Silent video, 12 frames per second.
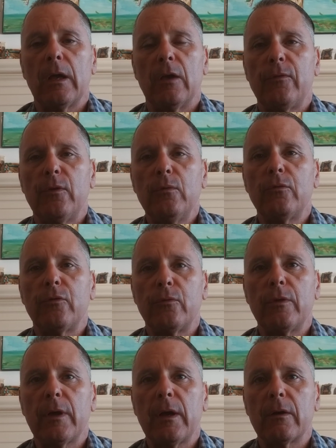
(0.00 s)
If you
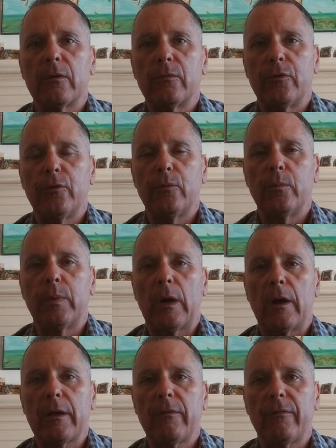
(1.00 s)
do that, do
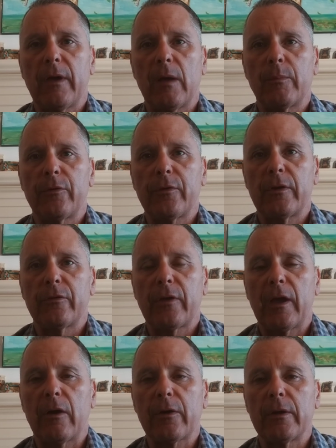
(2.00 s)
body fat percentage
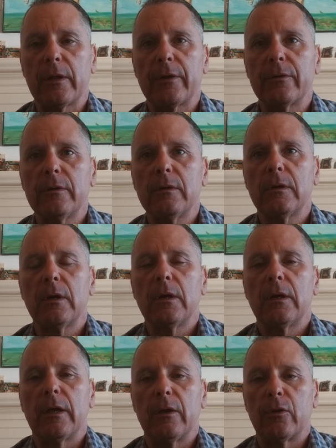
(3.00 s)
calculator
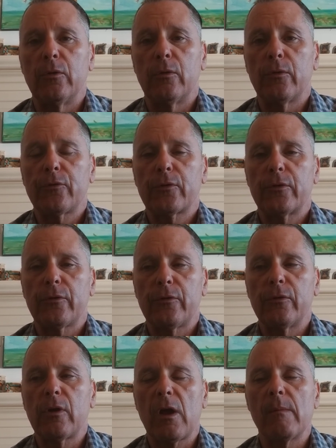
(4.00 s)
in a Google search,
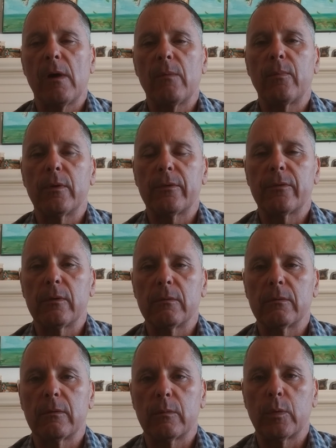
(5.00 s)
you'll come up with
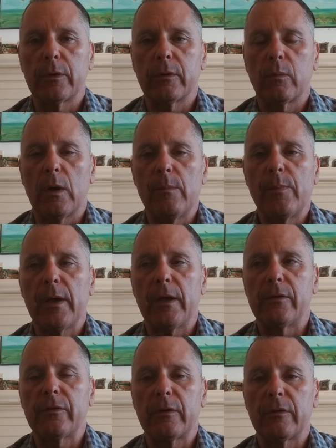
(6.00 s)
the web
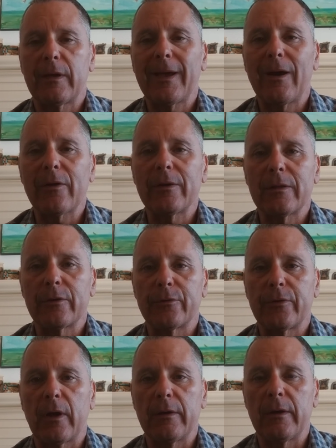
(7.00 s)
page on
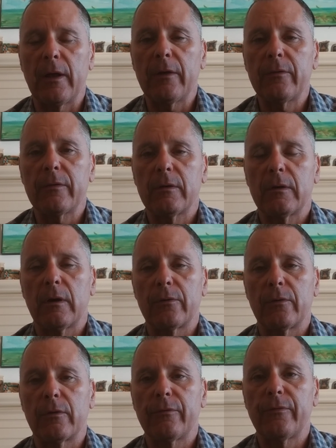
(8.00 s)
calculator.net
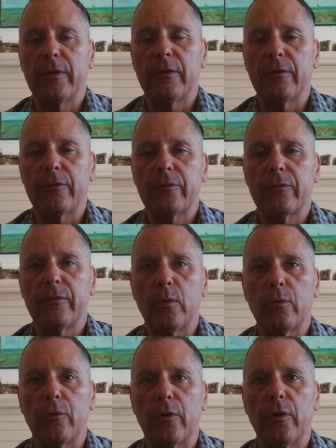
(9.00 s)
under their fitness
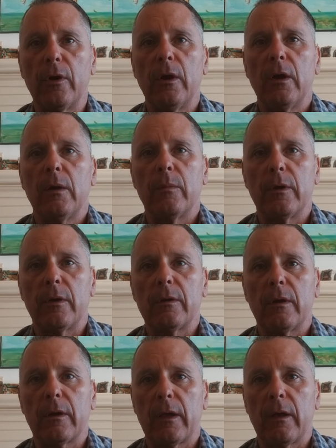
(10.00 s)
folder. But
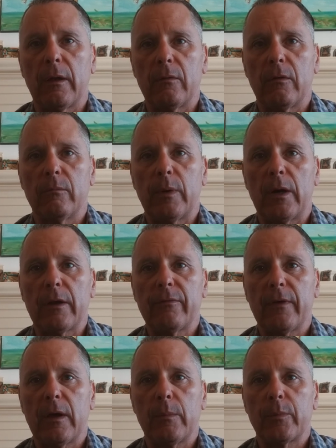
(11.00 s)
again, body
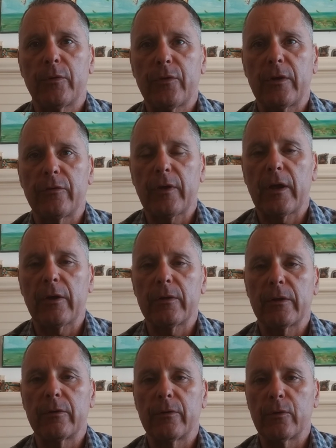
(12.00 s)
fat percentage
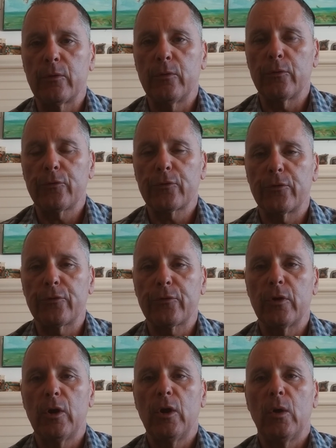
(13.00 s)
calculator in a Google search
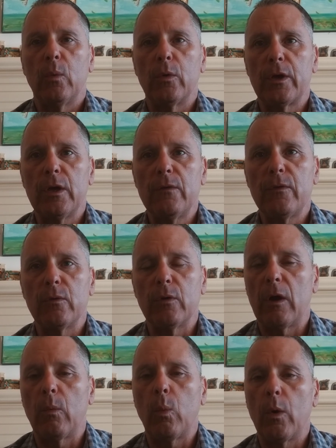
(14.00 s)
will give you
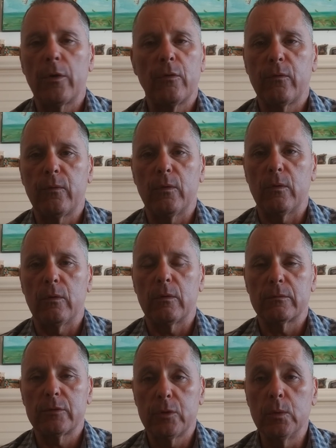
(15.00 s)
a wonderful
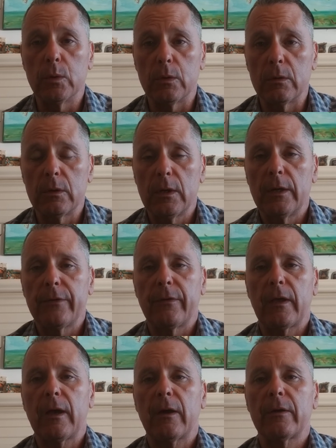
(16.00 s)
tool to
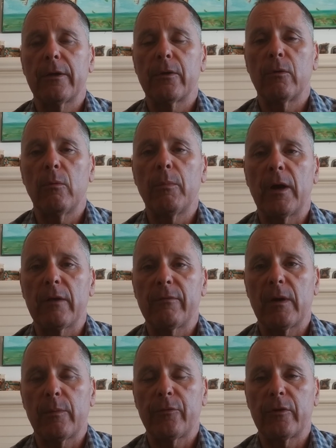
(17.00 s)
calculate your own body
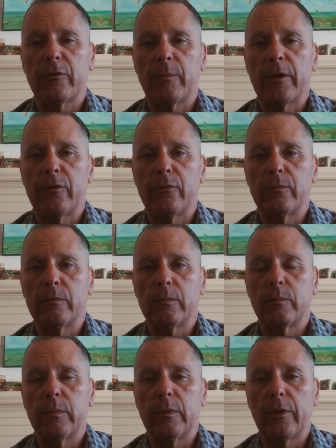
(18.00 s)
fat percentage by you
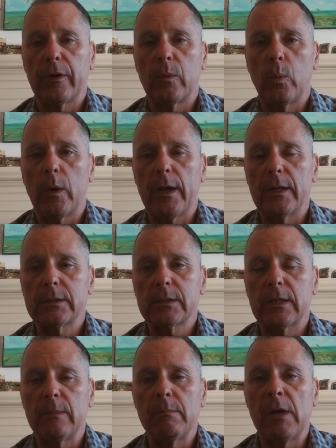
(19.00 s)
putting in
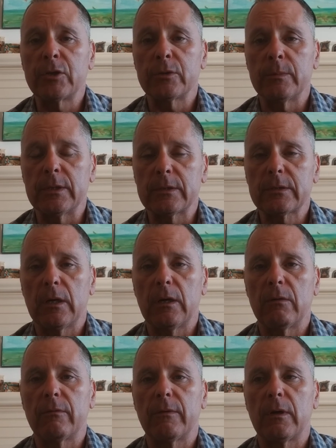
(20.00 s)
weights and measurements
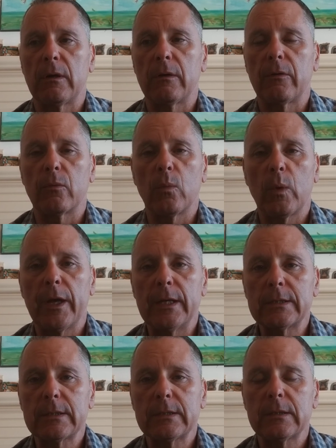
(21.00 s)
of your
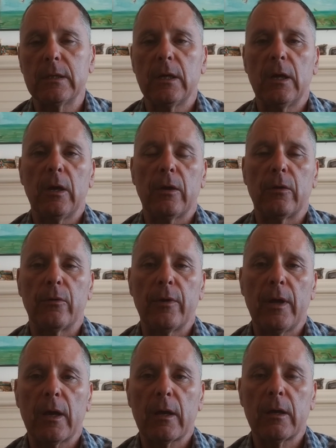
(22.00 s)
waist, your
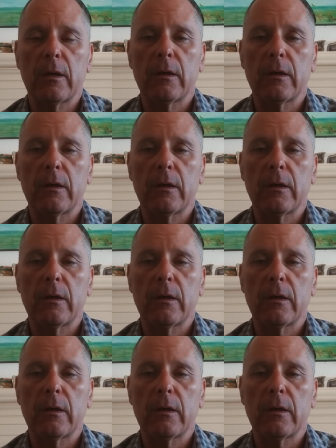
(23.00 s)
neck,